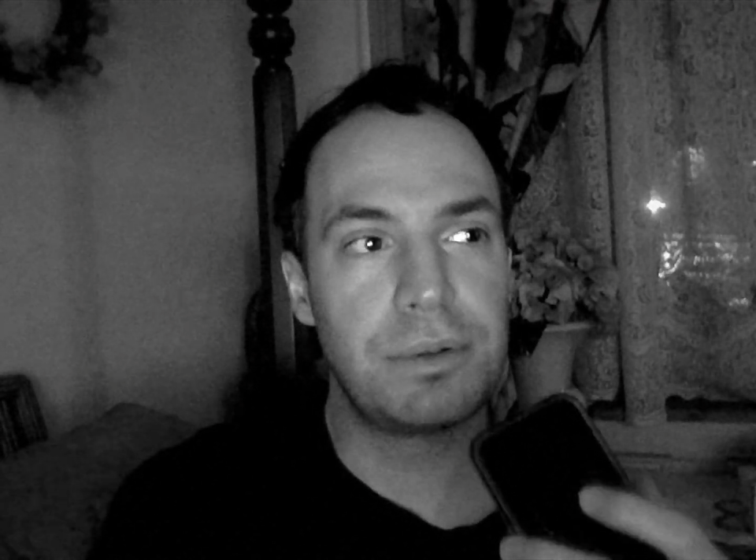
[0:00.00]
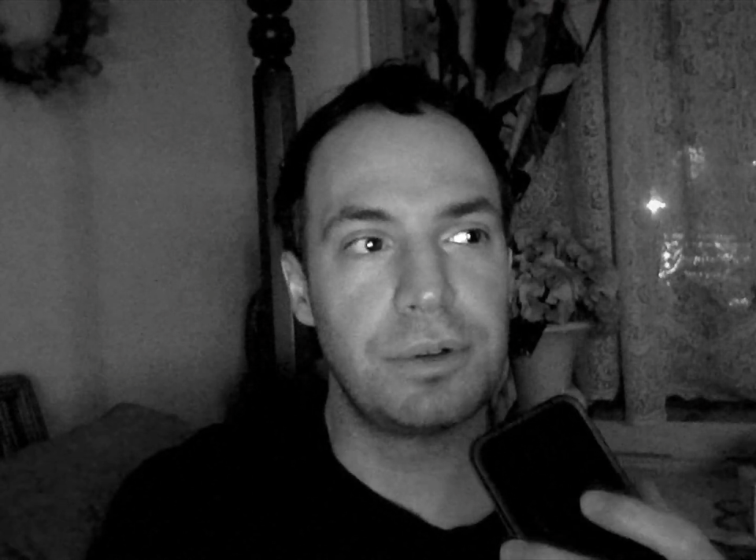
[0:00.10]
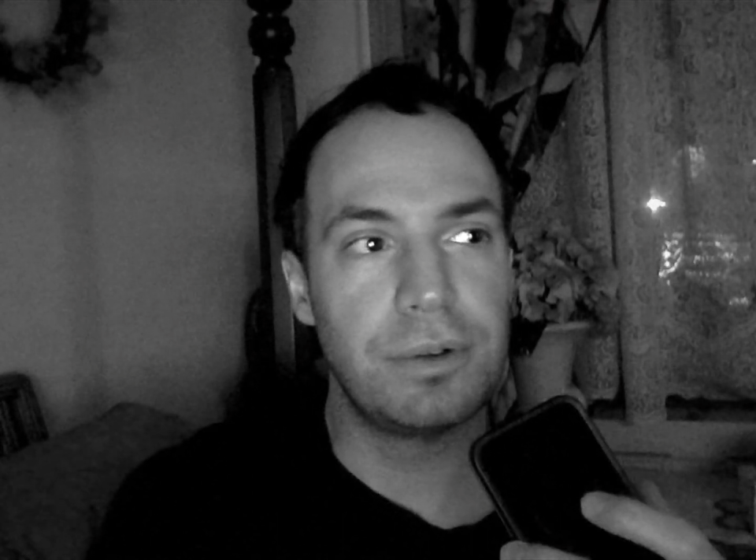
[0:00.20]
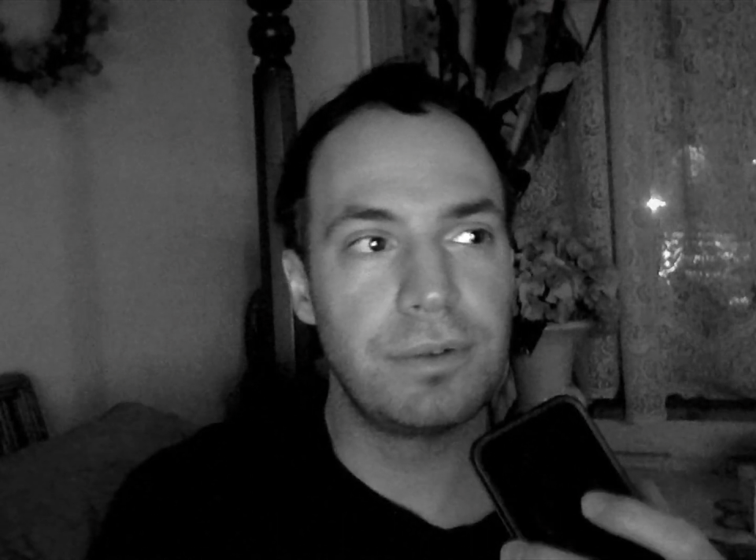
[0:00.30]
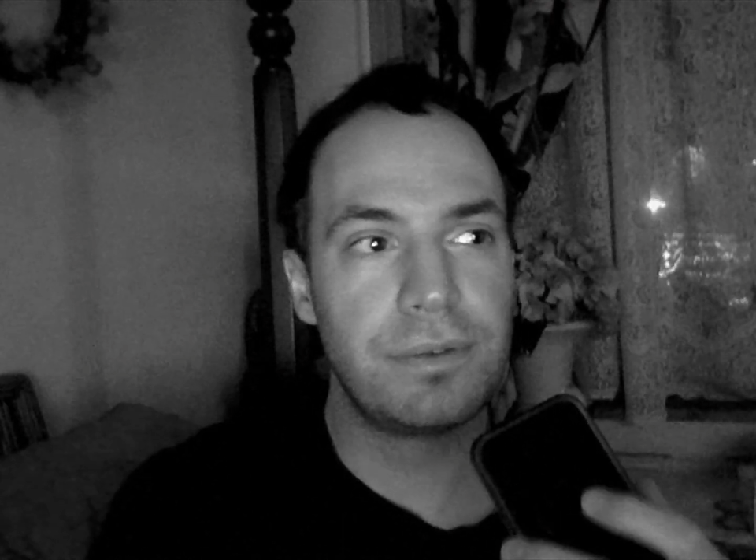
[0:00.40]

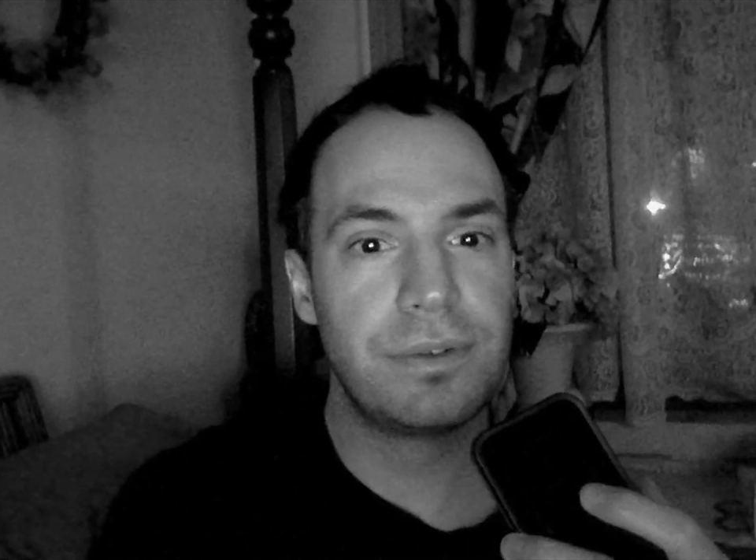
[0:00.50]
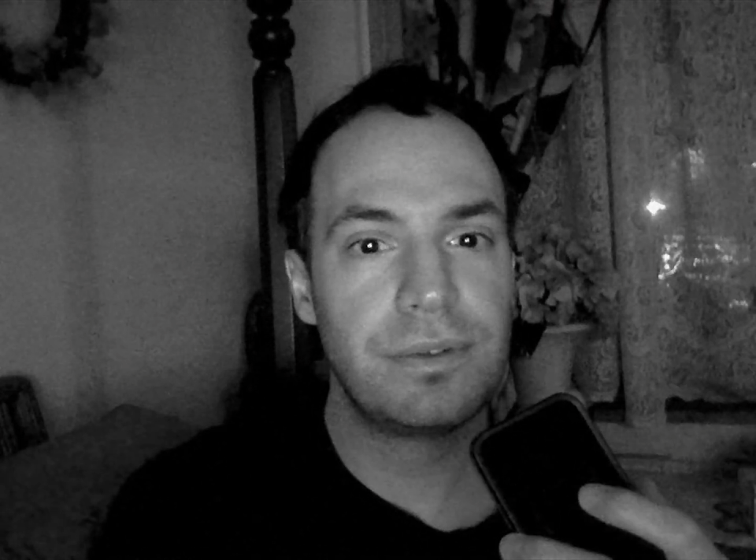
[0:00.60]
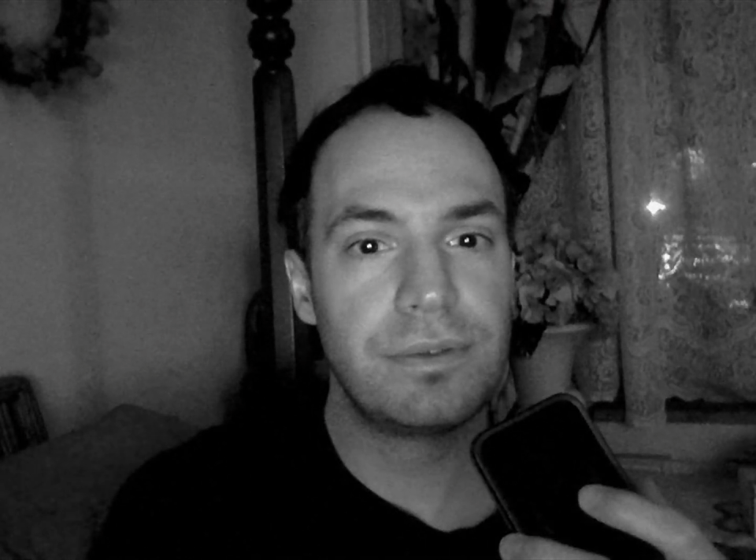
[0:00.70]
prove